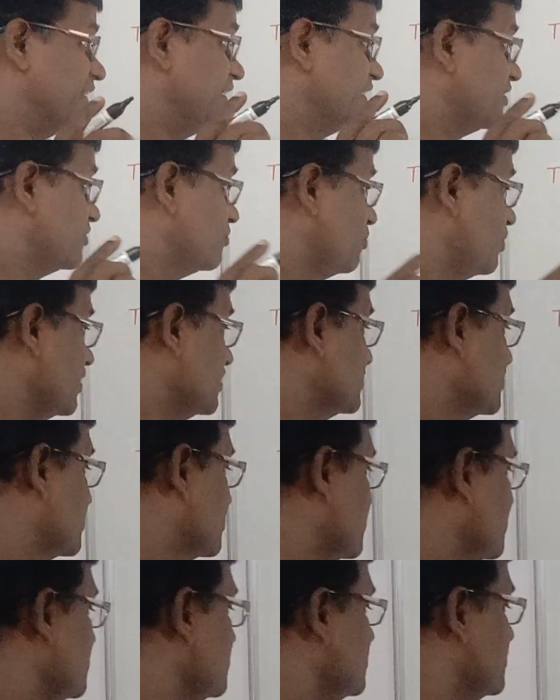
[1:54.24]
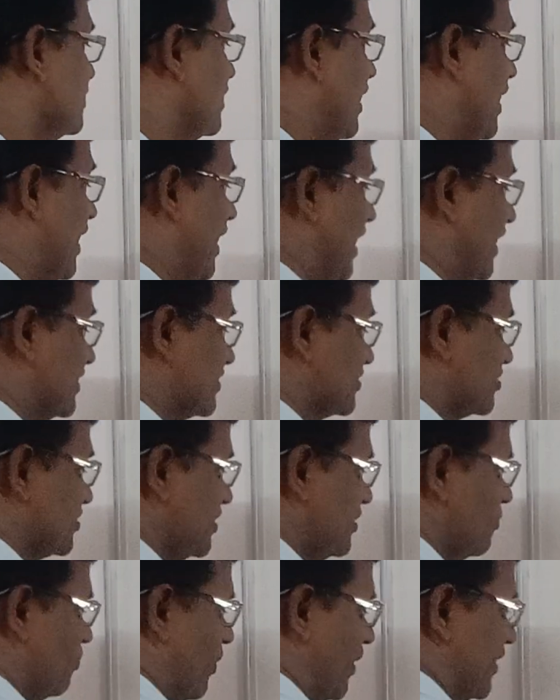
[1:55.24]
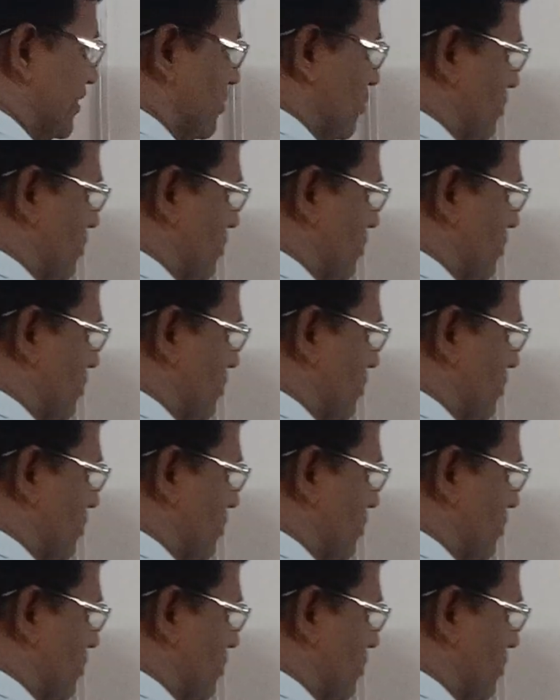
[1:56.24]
it was X and Y